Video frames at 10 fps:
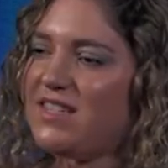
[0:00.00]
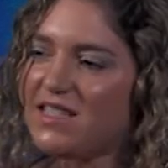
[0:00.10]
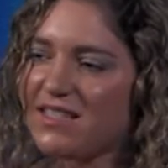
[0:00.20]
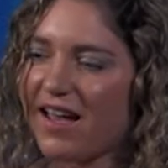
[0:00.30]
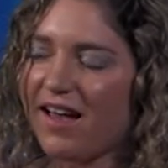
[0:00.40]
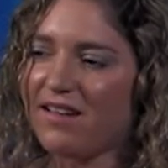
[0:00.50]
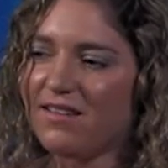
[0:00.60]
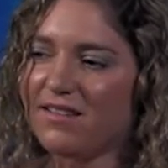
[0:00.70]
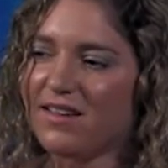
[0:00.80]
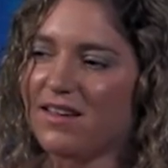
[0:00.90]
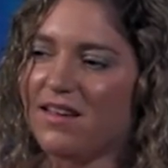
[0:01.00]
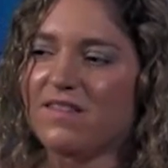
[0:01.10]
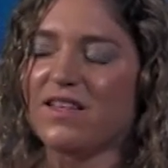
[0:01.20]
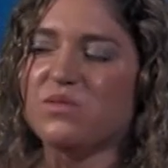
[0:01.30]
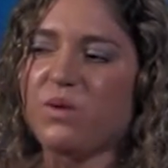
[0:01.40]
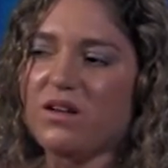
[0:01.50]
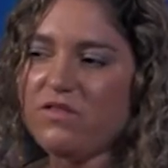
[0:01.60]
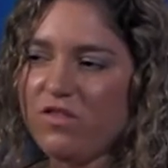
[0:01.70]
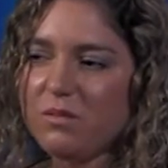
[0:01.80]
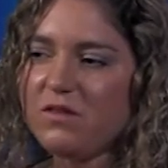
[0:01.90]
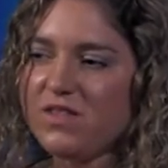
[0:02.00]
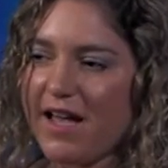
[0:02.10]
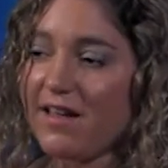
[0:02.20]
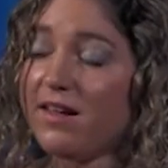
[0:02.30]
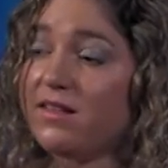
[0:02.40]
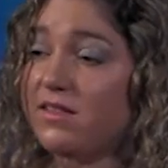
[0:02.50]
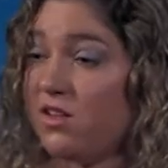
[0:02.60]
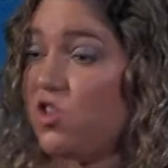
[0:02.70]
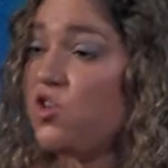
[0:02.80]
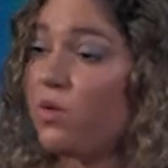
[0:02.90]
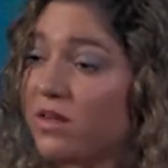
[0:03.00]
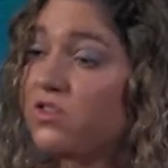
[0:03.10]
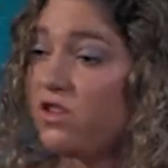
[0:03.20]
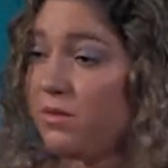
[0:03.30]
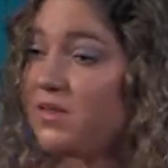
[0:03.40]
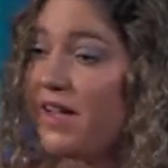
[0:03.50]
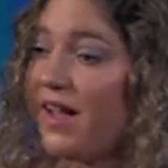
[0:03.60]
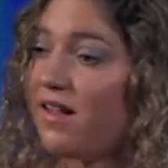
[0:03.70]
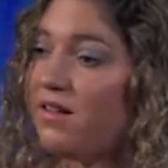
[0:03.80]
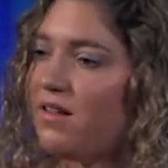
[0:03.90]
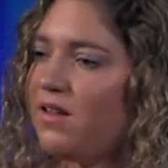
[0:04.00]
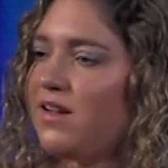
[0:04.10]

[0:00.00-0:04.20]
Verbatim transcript: detag? That's one form of tagging that's a short-term tag